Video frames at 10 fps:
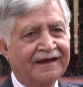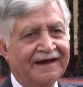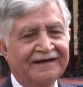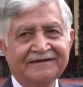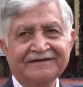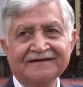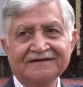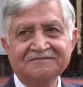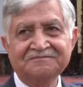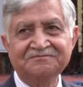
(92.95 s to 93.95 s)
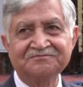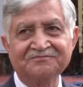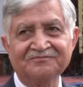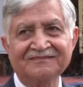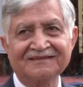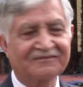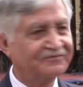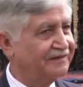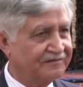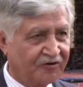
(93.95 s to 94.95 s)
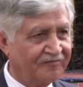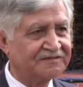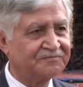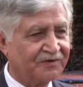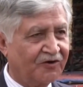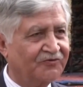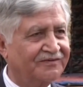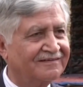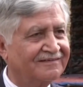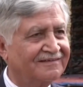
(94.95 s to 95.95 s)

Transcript: and I feel always proud